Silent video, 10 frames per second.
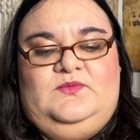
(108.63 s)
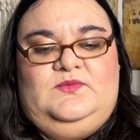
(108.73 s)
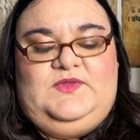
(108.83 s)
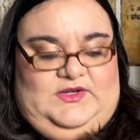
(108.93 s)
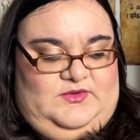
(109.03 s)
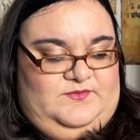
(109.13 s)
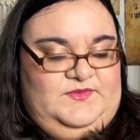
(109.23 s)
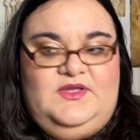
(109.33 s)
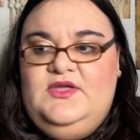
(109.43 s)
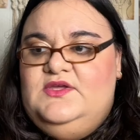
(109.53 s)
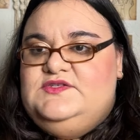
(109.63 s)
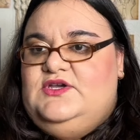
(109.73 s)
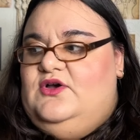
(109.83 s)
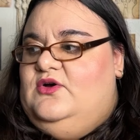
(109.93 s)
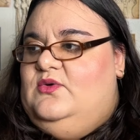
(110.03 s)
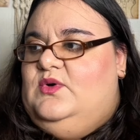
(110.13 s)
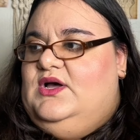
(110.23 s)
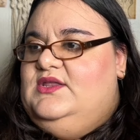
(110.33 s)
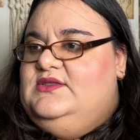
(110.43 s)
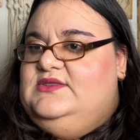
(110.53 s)
They know. Okay.
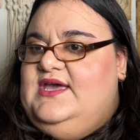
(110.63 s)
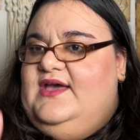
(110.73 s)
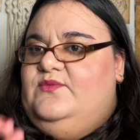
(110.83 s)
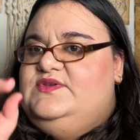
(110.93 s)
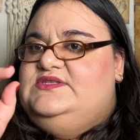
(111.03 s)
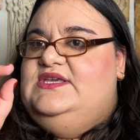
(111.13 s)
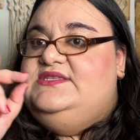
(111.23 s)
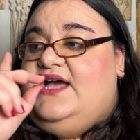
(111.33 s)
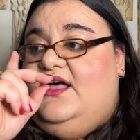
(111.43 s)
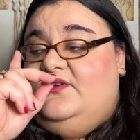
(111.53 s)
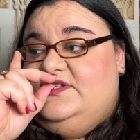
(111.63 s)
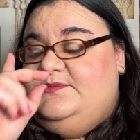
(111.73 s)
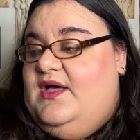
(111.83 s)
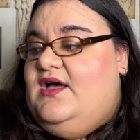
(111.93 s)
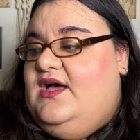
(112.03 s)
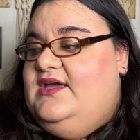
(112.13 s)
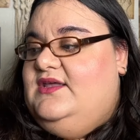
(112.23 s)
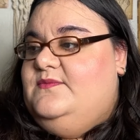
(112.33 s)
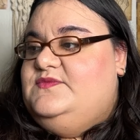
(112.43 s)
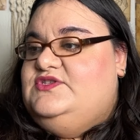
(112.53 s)
So that was the dollar spot
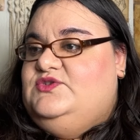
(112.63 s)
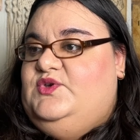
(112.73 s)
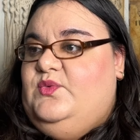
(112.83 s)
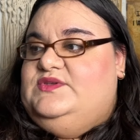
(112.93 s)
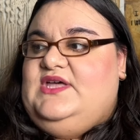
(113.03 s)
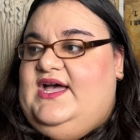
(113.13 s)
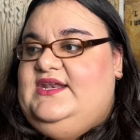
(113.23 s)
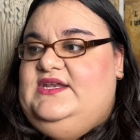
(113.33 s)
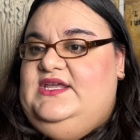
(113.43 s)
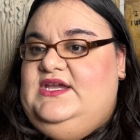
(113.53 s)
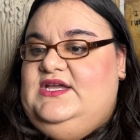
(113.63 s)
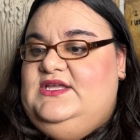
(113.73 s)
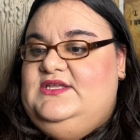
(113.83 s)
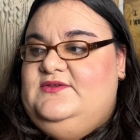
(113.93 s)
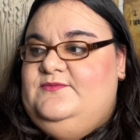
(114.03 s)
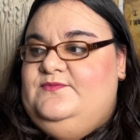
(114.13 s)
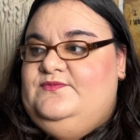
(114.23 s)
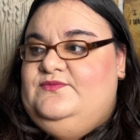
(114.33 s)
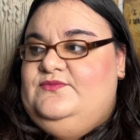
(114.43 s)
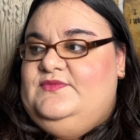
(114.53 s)
items. Should we go into the Hyde and Eek?
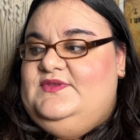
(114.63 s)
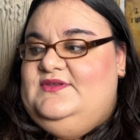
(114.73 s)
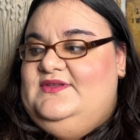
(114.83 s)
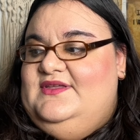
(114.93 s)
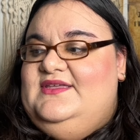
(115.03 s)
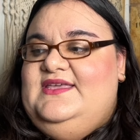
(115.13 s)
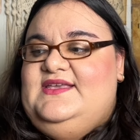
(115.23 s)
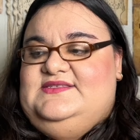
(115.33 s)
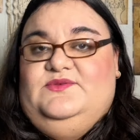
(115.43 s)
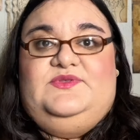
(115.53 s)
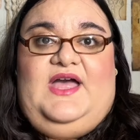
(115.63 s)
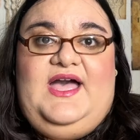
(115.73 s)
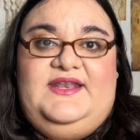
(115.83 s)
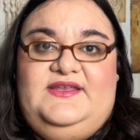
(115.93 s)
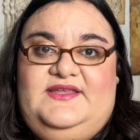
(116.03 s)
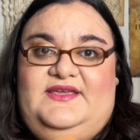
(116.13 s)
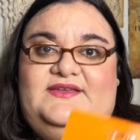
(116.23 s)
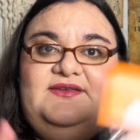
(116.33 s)
Hyde Yeah, so the Hyde